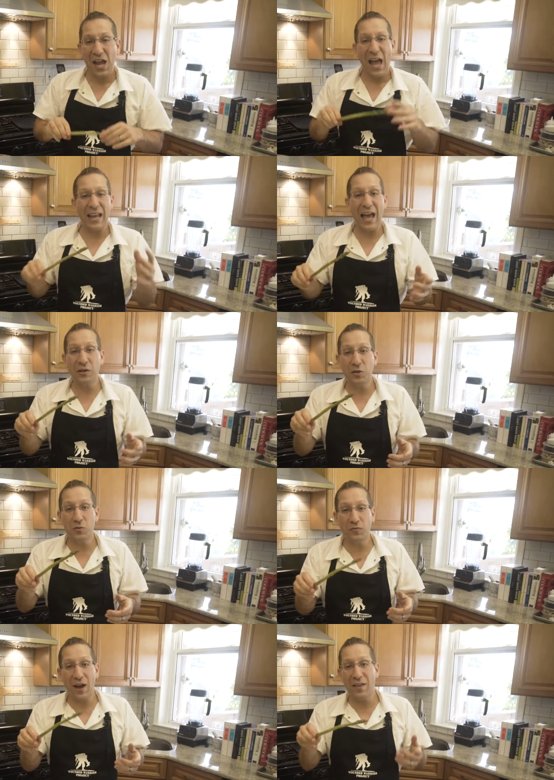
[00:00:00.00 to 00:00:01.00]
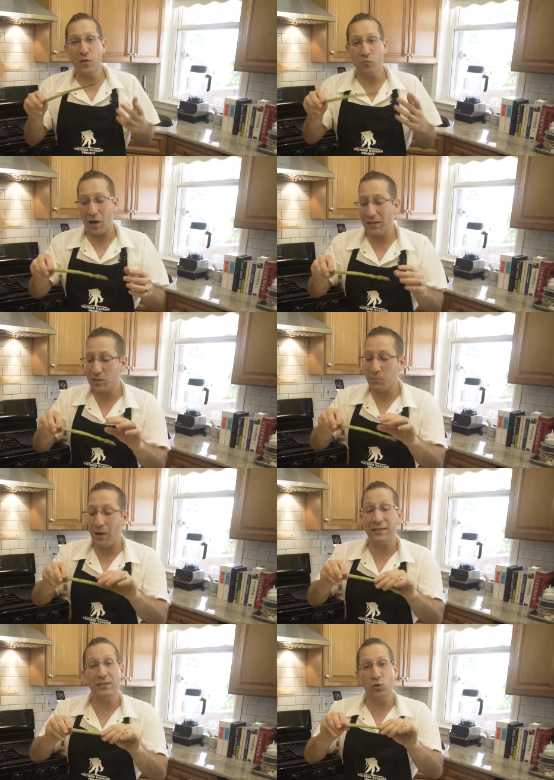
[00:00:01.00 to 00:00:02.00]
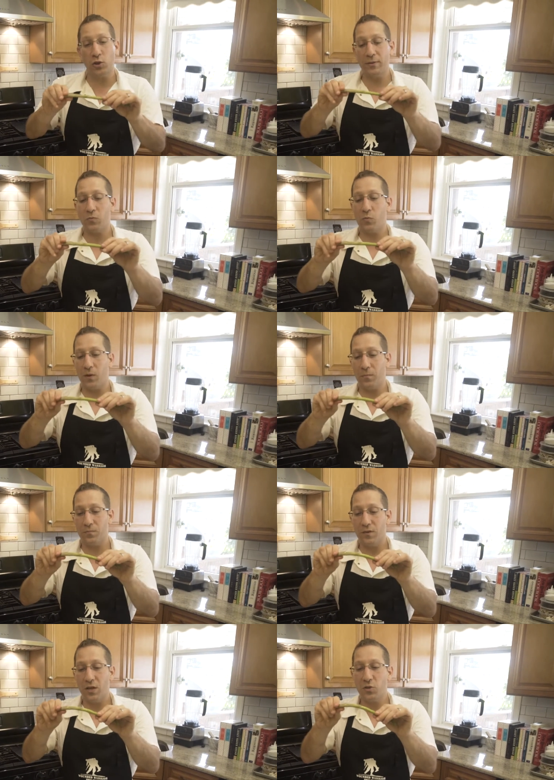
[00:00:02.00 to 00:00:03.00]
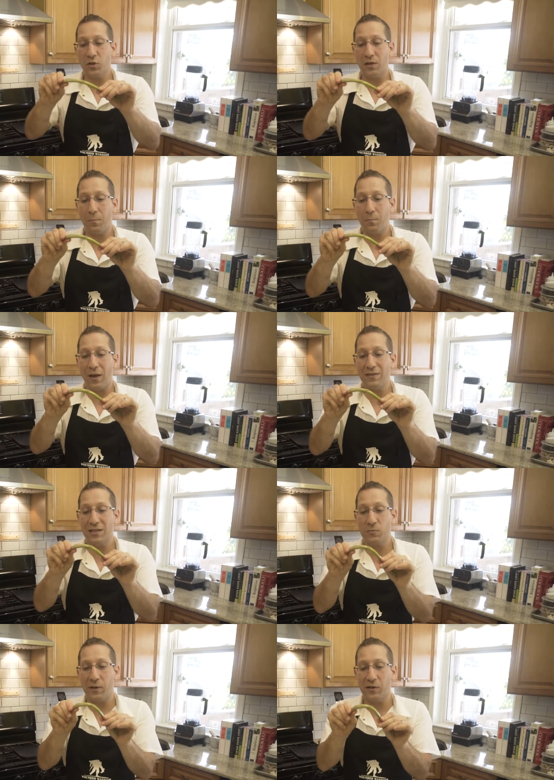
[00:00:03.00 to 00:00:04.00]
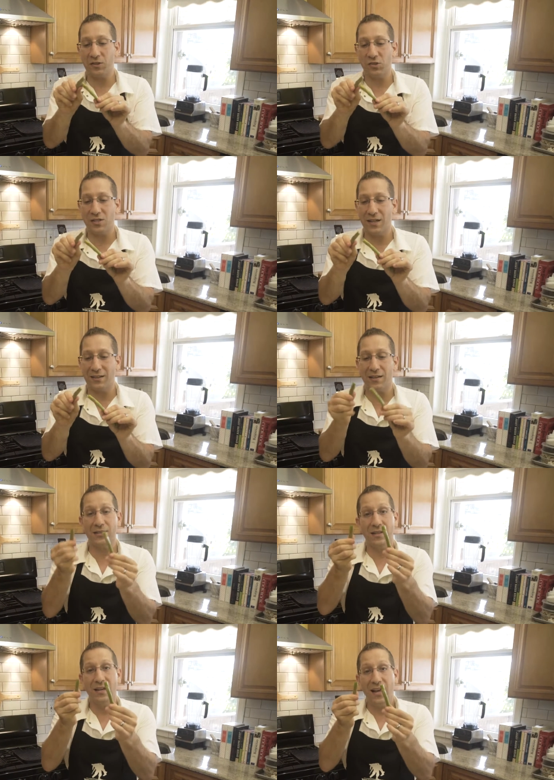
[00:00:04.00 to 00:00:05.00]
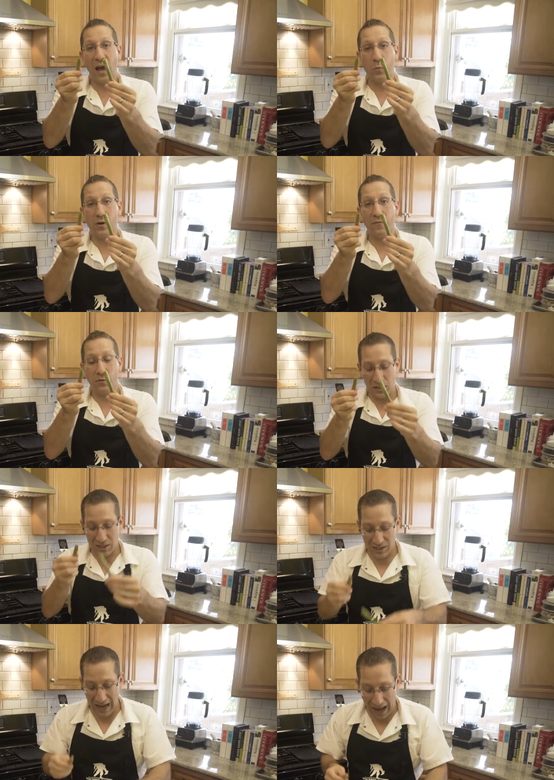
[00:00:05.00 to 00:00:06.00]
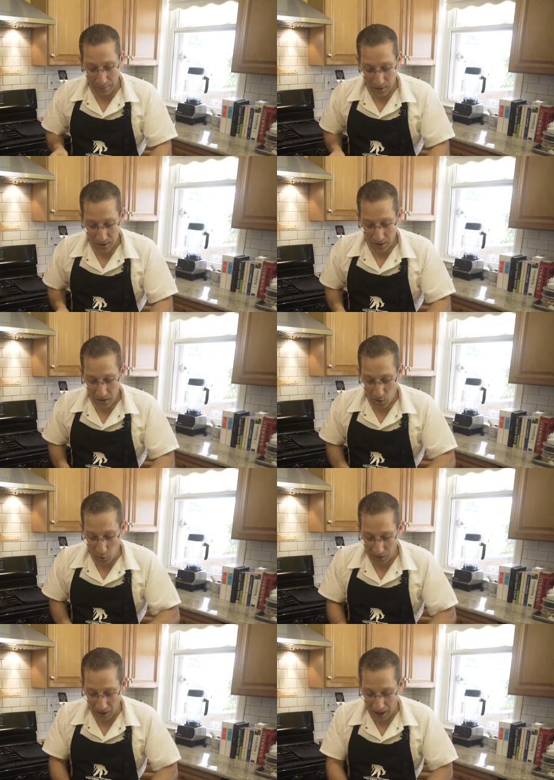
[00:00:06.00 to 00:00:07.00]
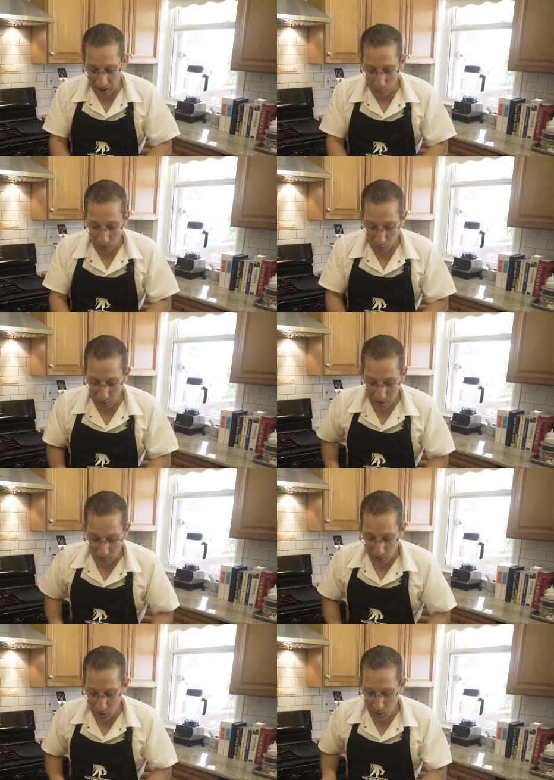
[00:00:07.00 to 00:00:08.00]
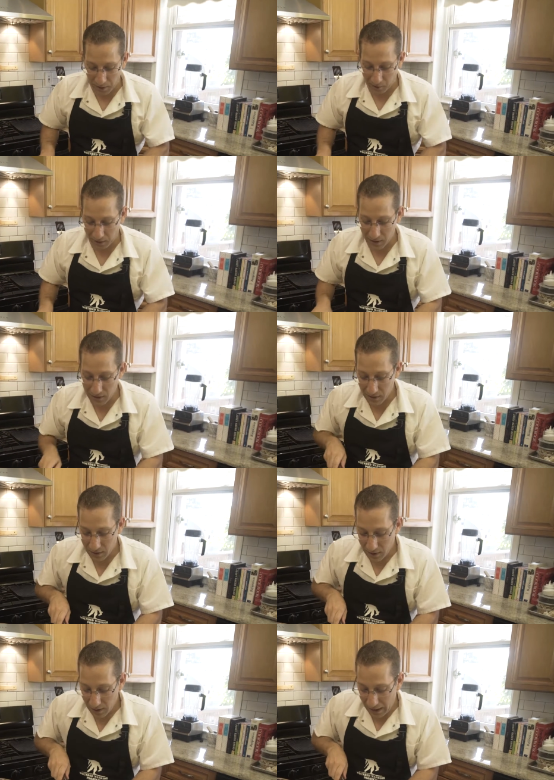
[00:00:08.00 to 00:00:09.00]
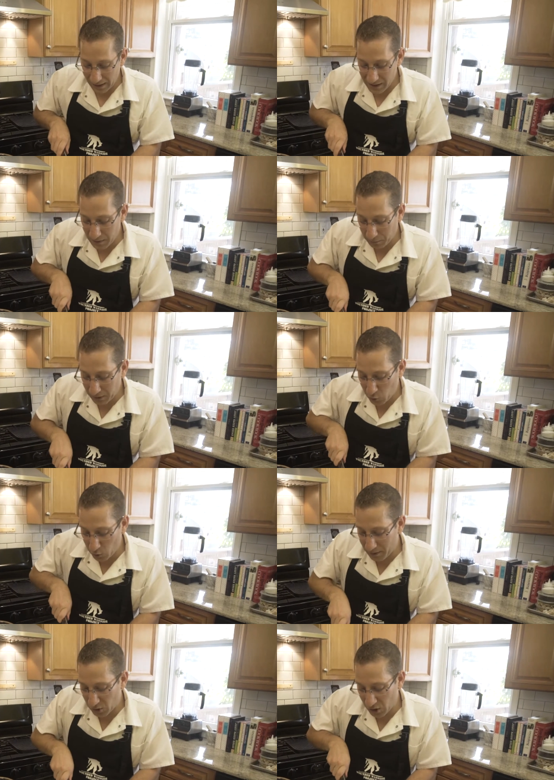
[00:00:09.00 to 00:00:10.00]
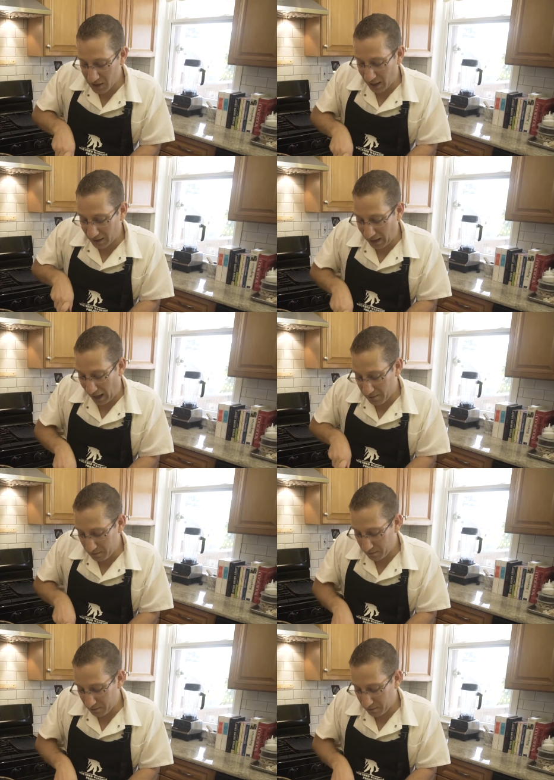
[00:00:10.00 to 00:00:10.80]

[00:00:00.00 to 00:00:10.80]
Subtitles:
And how do you find the right spot to trim it? Well, you're gonna bend the asparagus just like this, and wherever it snaps, you can line up with the rest of your asparagus and simply trim it just like that.